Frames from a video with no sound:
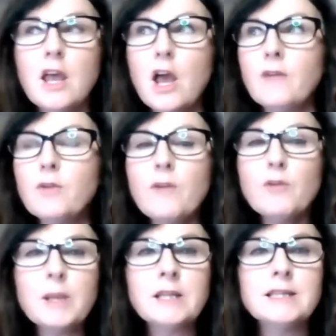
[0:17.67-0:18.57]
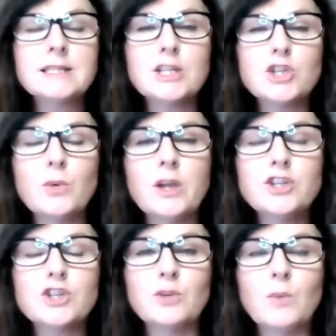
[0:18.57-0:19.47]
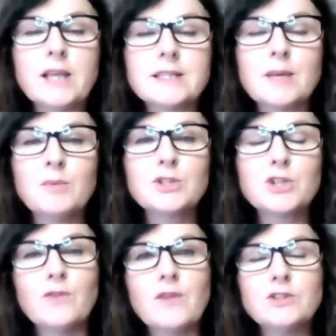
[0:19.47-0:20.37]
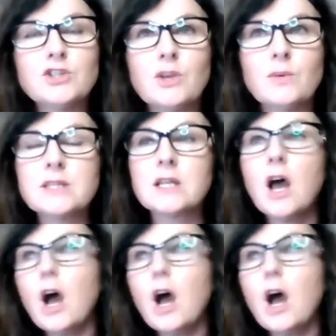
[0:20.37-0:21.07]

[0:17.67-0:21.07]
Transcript: Have you ever been in the situation where someone's turned around to you and said,